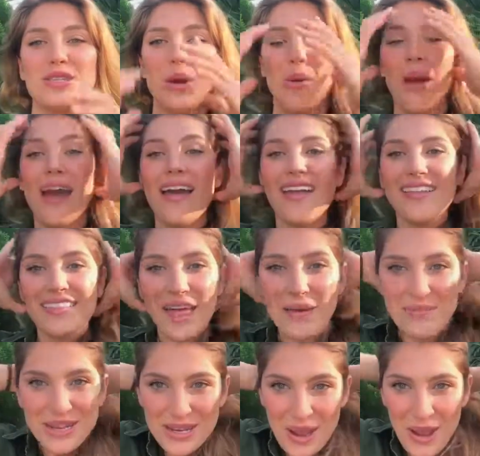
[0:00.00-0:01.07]
So let
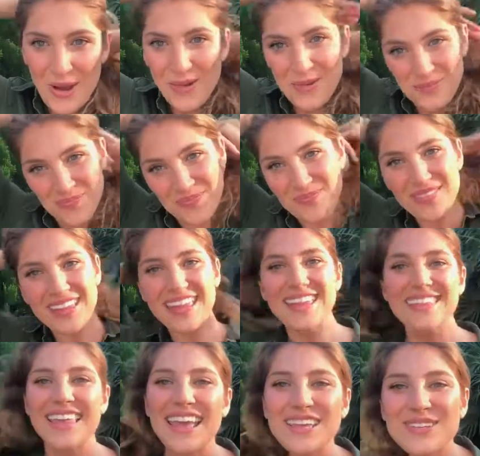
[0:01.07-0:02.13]
me know.
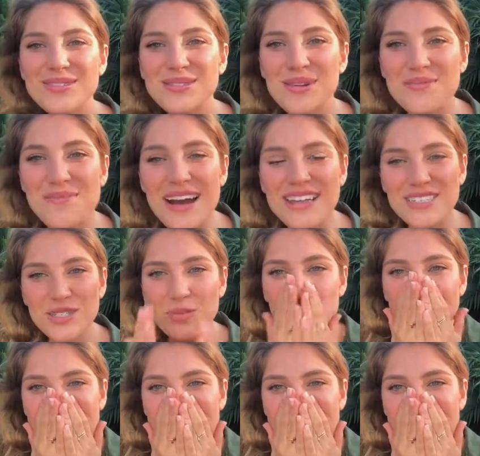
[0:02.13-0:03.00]
Thank you so much.